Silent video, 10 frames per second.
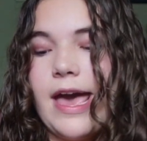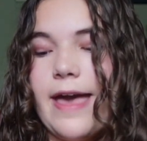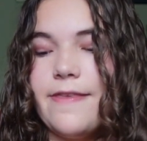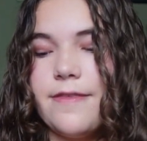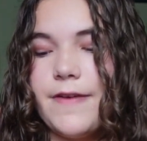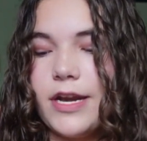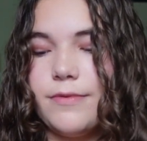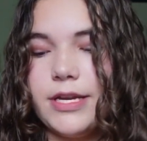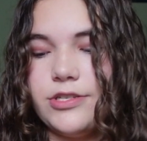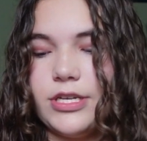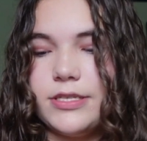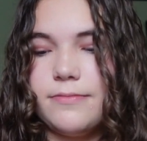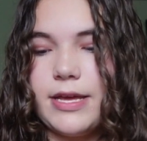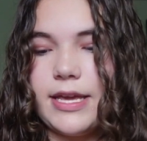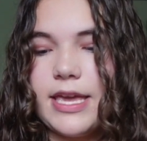And then the final one is just
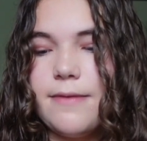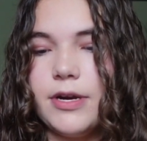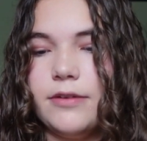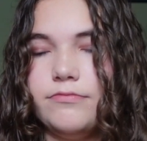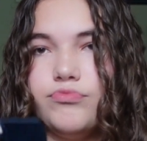my camera.